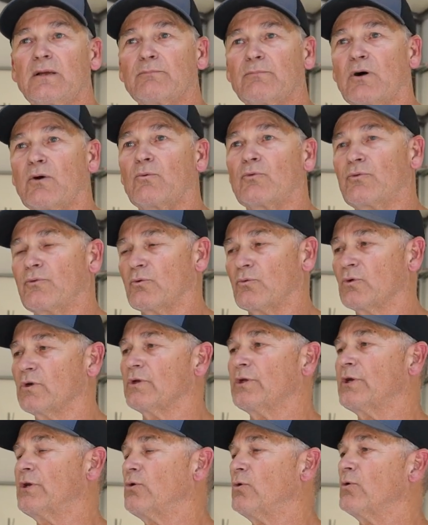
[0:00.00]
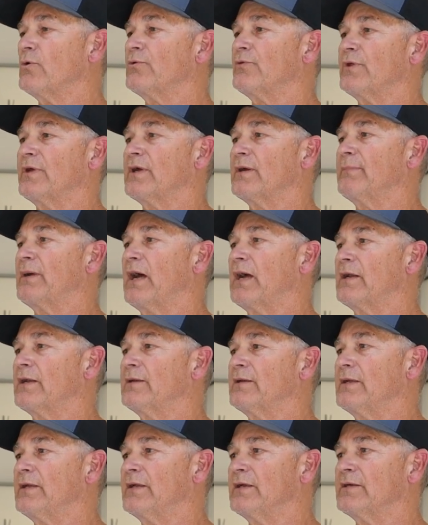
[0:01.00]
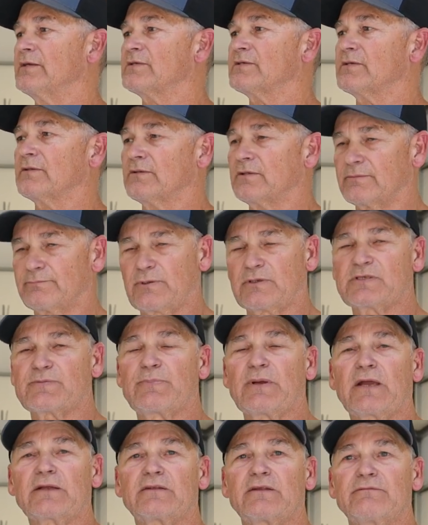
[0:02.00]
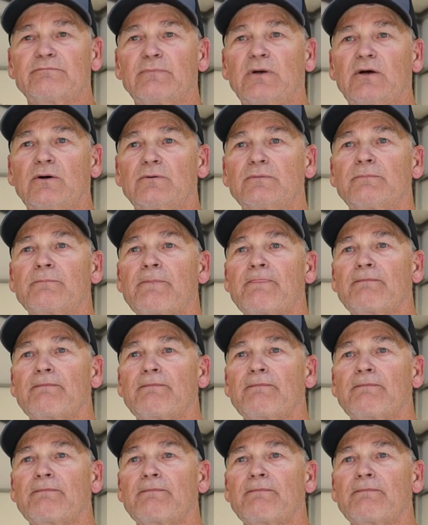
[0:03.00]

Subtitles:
But the really cool thing about it is the perspective mode.